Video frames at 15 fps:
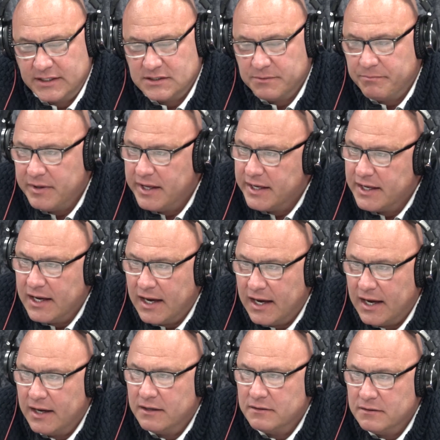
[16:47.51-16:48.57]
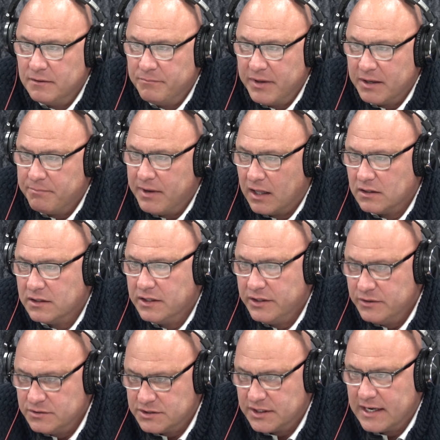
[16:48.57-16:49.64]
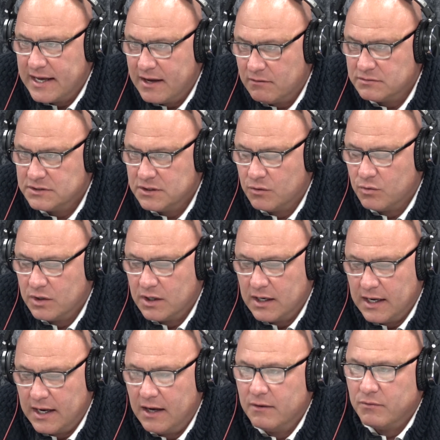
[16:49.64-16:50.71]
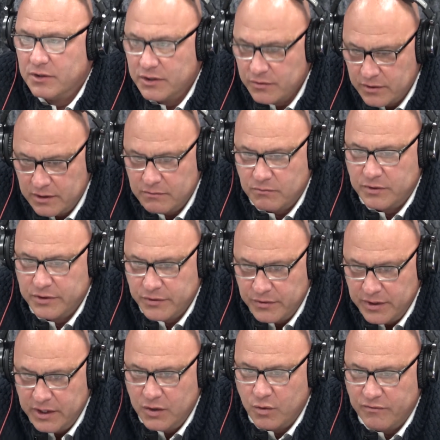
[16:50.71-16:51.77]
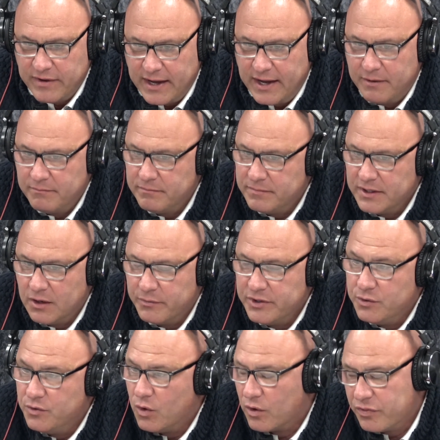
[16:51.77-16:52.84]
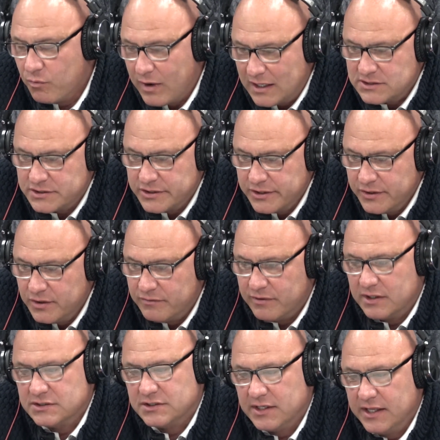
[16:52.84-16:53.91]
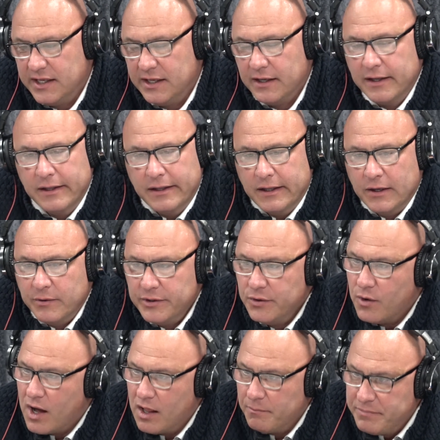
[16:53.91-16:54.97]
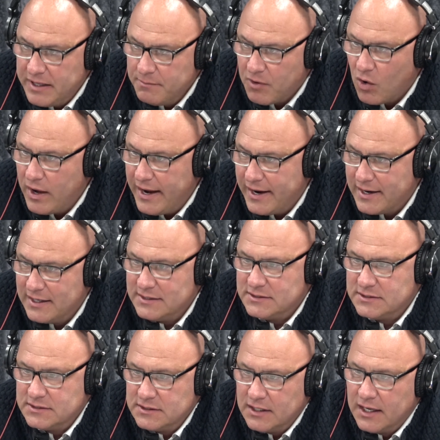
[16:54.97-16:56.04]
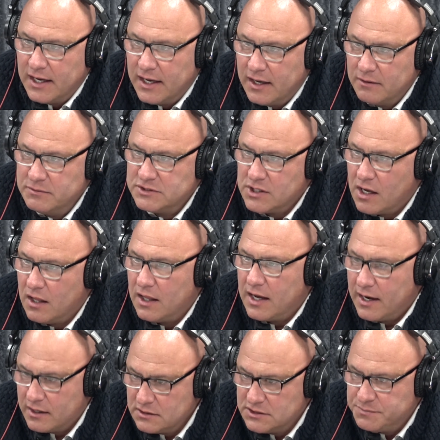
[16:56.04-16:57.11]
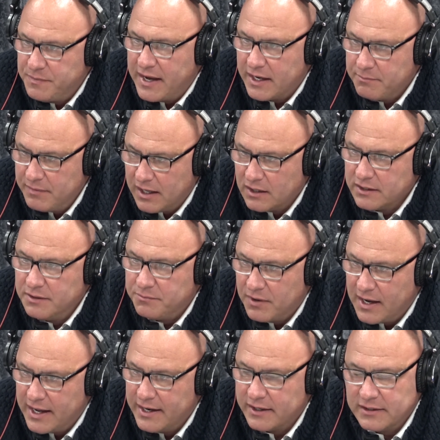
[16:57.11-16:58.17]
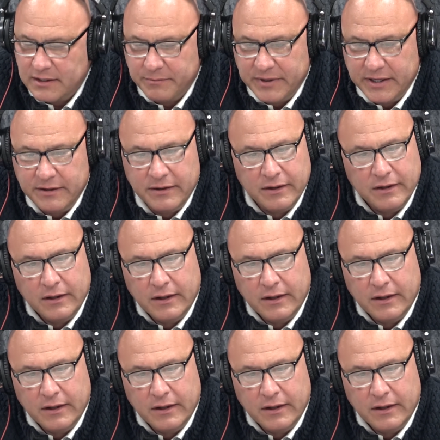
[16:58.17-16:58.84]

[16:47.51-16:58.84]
is a big Belden user now. So we're doing the U of M. We do Northwestern University. We do all of BMO Harris is all a hard spec Belden product. I mean,